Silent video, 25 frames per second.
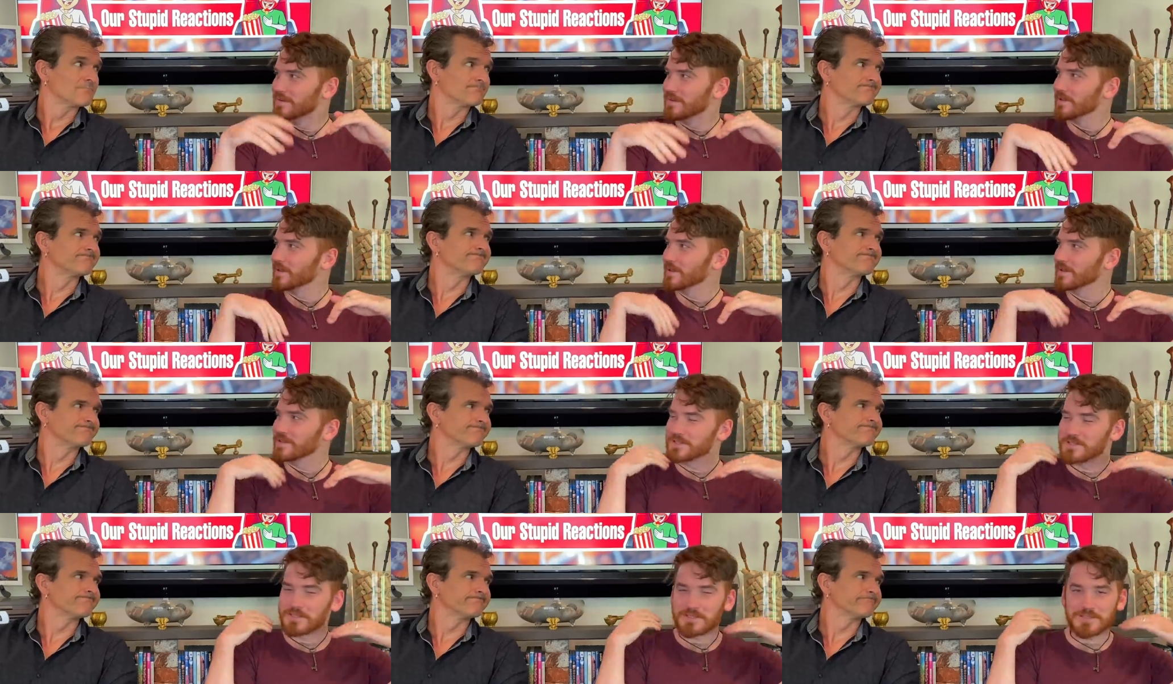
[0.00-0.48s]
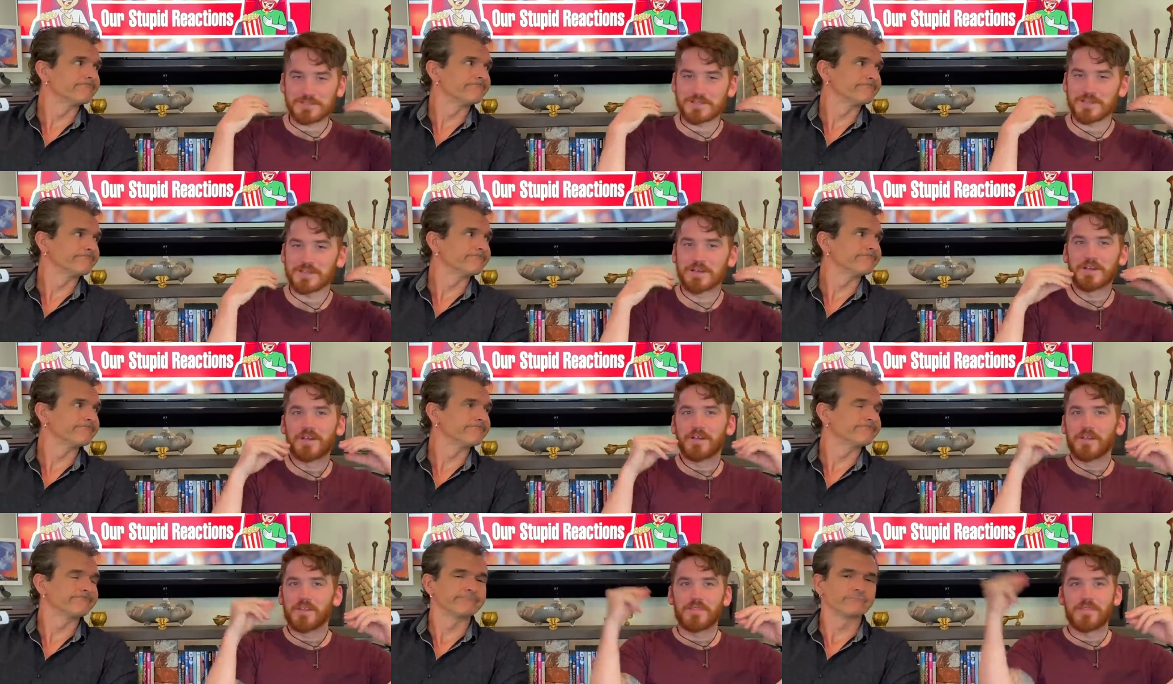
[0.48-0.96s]
Speaker 1: like just
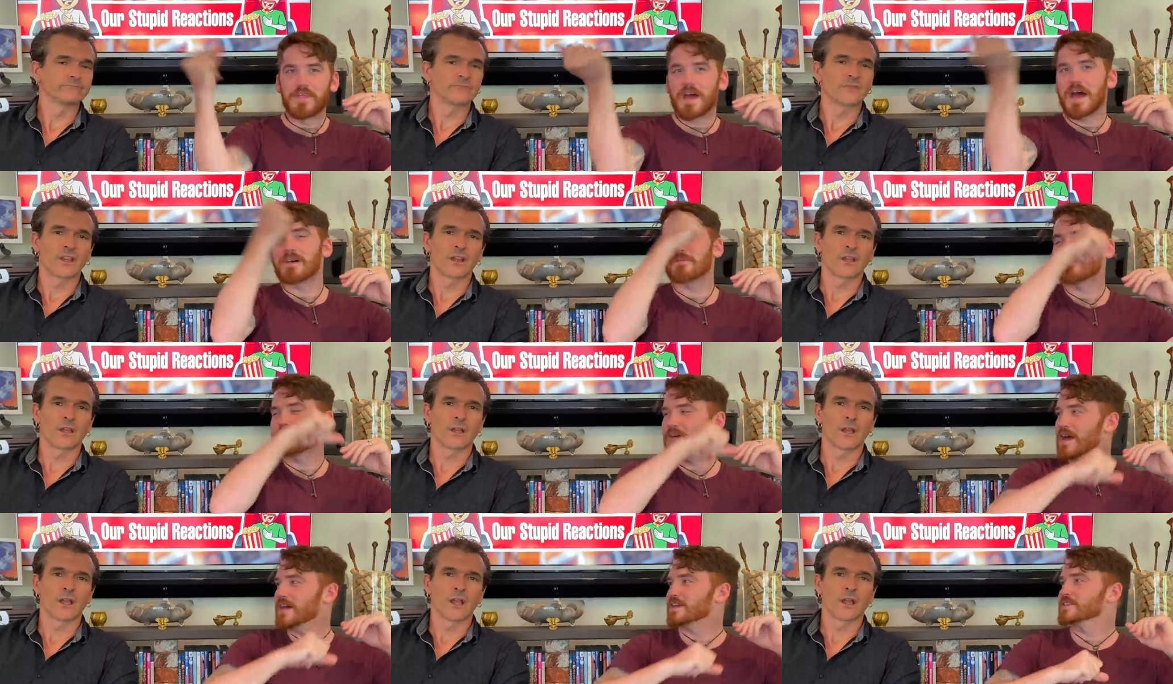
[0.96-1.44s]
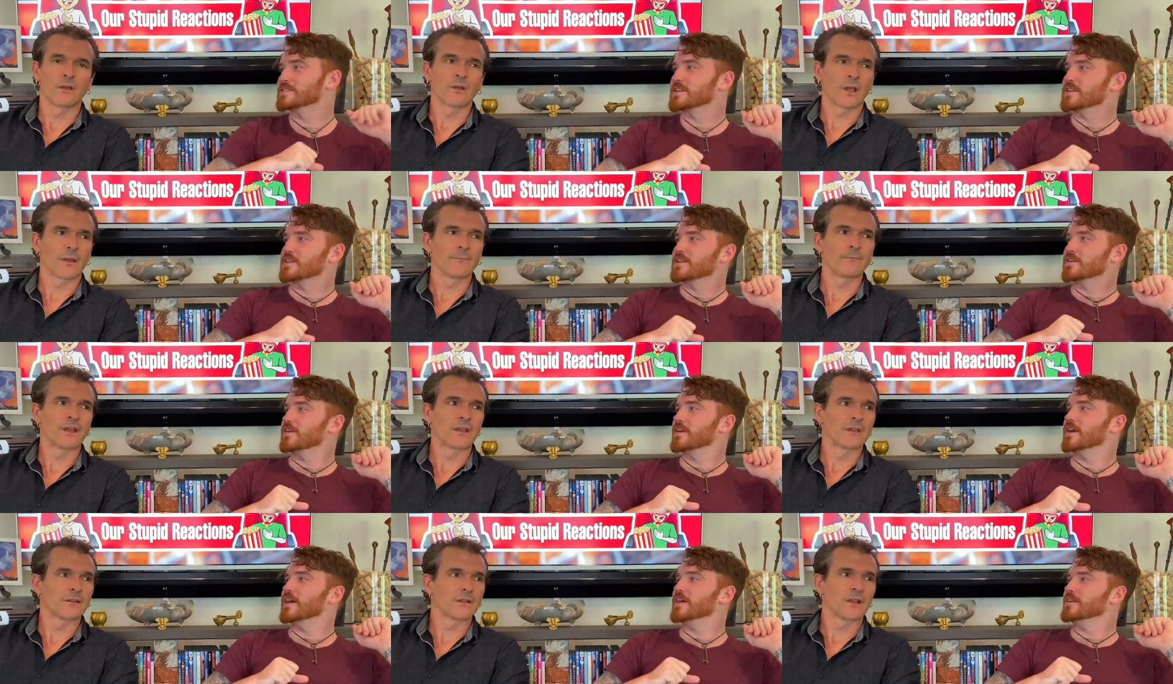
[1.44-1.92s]
that fast in
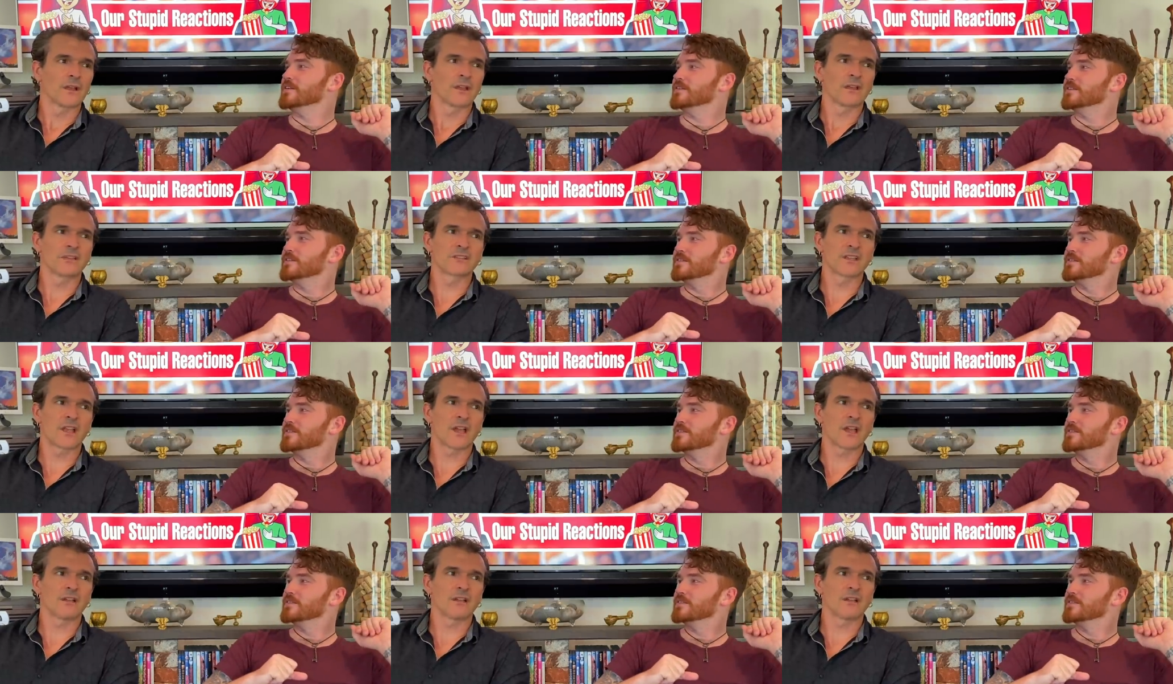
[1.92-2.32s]
their head. Because